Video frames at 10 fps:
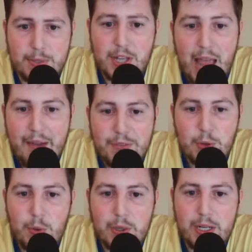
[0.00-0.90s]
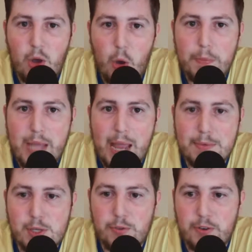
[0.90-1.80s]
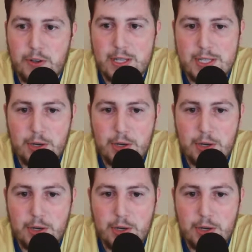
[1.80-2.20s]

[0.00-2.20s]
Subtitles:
which they haven't won a home game so far this